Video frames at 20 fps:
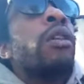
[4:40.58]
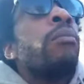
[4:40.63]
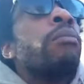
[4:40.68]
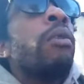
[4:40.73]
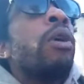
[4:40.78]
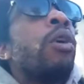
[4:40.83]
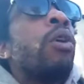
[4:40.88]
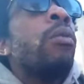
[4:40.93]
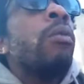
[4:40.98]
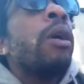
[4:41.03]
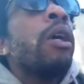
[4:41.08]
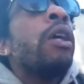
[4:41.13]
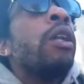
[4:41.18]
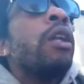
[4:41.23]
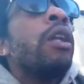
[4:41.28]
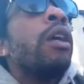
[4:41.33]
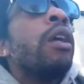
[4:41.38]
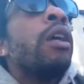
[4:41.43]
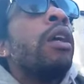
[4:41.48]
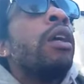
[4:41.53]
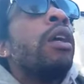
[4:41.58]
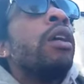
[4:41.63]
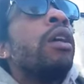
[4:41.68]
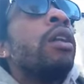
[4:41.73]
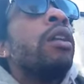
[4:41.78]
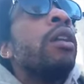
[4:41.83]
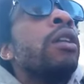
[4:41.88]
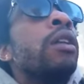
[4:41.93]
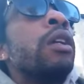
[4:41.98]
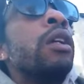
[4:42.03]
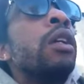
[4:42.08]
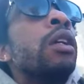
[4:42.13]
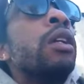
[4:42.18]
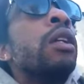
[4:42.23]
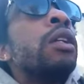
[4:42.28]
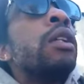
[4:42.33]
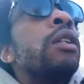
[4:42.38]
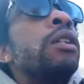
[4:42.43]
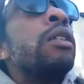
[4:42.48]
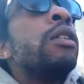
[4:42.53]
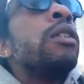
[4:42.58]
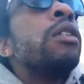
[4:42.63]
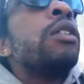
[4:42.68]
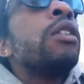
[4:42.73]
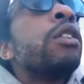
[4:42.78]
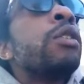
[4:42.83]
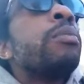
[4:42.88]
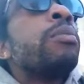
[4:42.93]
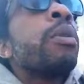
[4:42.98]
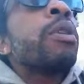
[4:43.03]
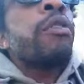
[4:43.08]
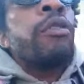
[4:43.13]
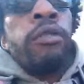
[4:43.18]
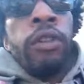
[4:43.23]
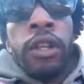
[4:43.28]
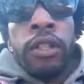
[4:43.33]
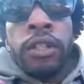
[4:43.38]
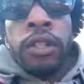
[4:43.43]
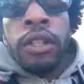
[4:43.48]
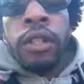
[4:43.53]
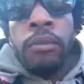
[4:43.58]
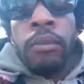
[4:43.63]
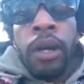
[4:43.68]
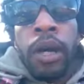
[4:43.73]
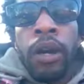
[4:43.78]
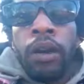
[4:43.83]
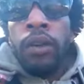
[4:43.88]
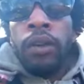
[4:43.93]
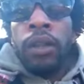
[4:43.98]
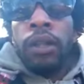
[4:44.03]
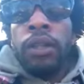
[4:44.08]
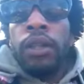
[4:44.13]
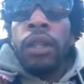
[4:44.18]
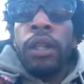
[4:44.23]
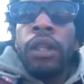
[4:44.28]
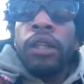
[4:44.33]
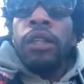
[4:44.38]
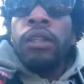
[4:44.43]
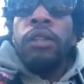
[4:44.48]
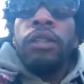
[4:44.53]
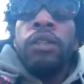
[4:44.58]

moment, and he's just professing about, like,